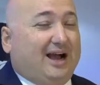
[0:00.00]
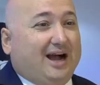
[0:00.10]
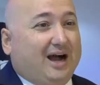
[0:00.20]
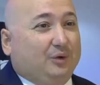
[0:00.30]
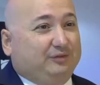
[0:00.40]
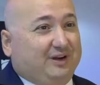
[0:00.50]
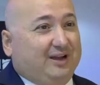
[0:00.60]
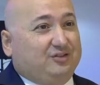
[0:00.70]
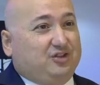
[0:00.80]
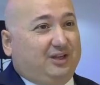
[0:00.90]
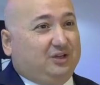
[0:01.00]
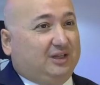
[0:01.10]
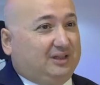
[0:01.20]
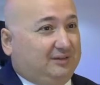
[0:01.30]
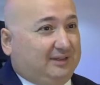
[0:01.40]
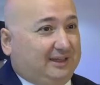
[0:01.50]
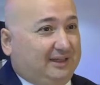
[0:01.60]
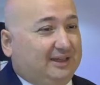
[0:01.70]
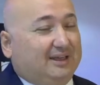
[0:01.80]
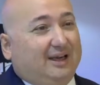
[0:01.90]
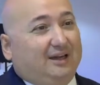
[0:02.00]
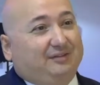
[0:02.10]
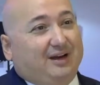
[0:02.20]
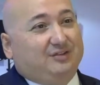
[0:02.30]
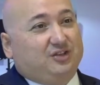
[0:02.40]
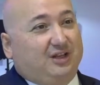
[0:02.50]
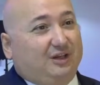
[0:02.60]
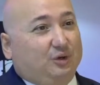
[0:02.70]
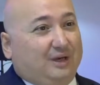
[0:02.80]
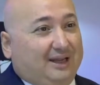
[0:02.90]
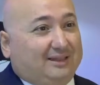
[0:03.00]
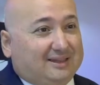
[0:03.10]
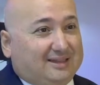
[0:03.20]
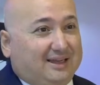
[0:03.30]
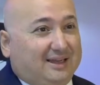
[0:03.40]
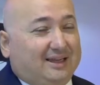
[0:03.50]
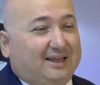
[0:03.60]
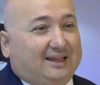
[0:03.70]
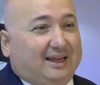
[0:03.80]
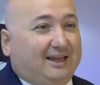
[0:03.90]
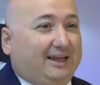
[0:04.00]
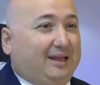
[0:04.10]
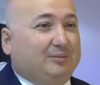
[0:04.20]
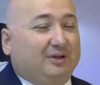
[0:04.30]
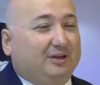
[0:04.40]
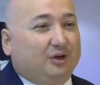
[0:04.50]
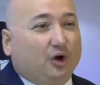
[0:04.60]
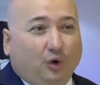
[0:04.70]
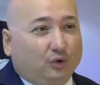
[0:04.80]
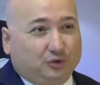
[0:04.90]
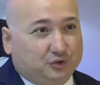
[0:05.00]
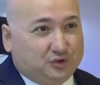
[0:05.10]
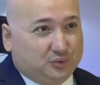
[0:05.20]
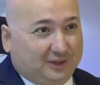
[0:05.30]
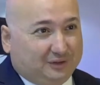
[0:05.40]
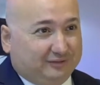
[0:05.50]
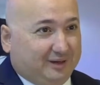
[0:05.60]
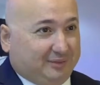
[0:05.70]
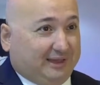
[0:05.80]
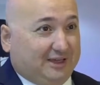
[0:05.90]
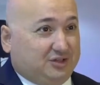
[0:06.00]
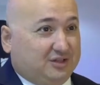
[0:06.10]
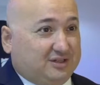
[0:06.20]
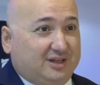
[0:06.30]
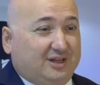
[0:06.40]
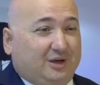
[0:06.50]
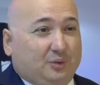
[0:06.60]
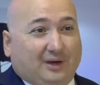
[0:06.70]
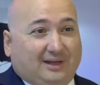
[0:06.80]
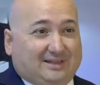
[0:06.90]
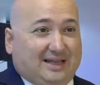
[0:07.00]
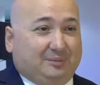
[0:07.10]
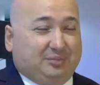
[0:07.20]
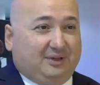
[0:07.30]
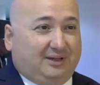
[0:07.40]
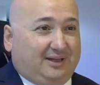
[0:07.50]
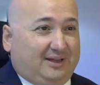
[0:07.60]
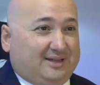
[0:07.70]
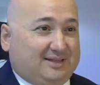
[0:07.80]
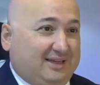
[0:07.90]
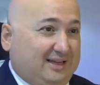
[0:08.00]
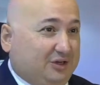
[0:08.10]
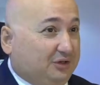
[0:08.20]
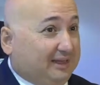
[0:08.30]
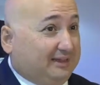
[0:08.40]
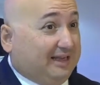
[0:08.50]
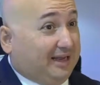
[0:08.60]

how 5G connectivity and 5G low latency can enable a whole new suite of applications. One example is the connected